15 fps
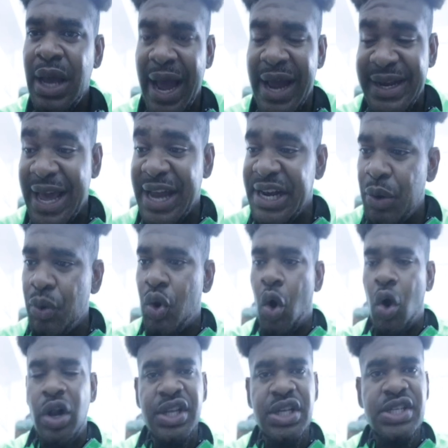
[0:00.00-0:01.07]
And then they will
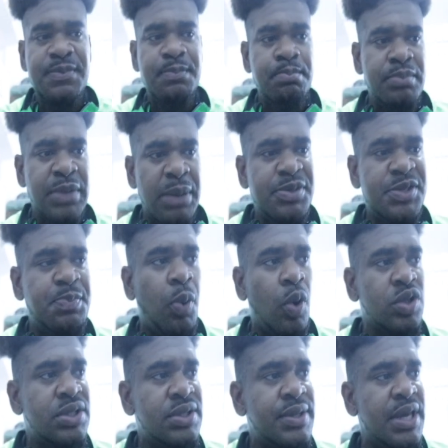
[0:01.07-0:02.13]
hold this
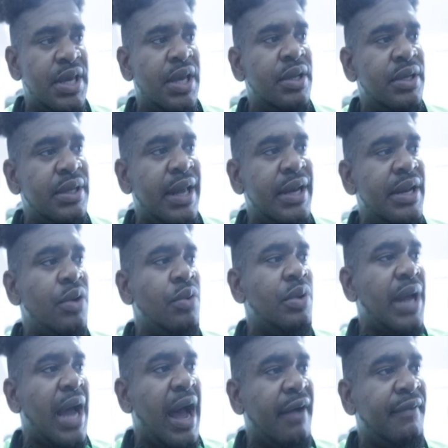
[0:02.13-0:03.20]
sport thing that they
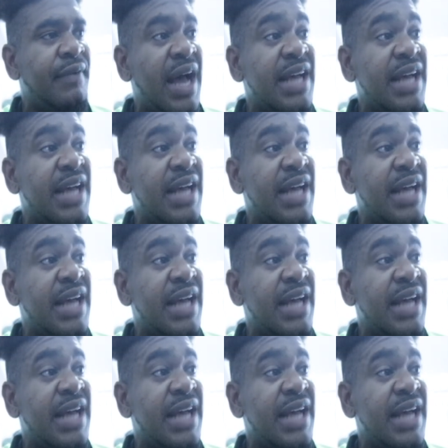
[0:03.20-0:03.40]
would have